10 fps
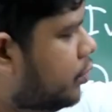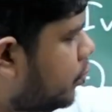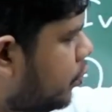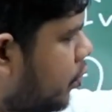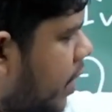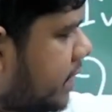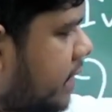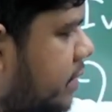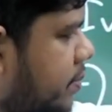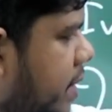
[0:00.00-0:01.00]
you do
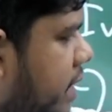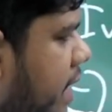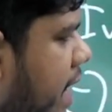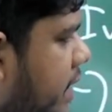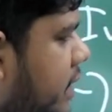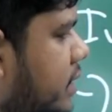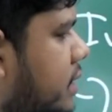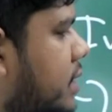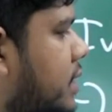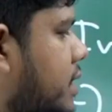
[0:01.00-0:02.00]
adjustment
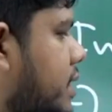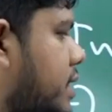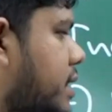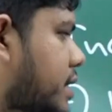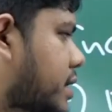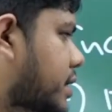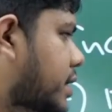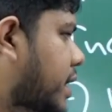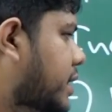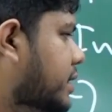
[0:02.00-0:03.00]
and
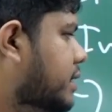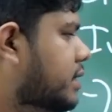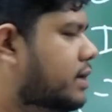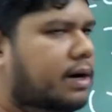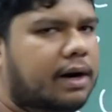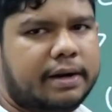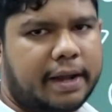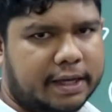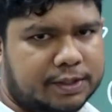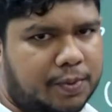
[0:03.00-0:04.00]
get
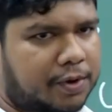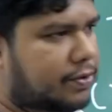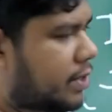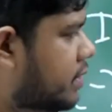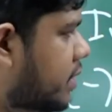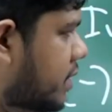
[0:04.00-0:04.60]
tax profit.